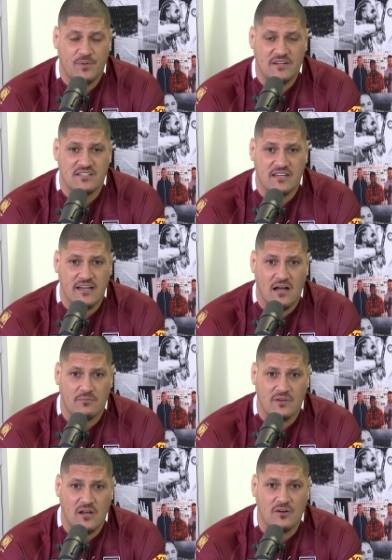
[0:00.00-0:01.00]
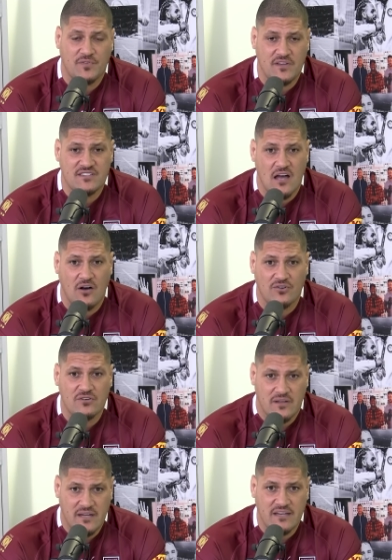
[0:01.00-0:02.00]
Big T up. If he's
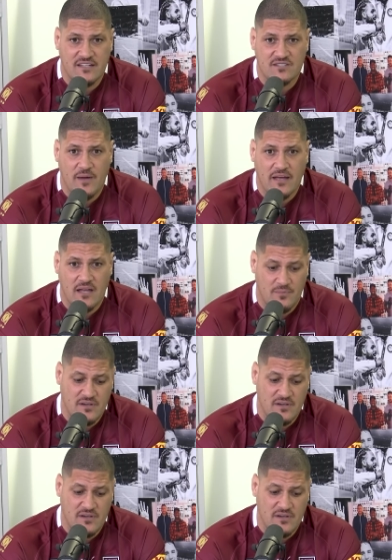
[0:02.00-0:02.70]
going, he needs a backup.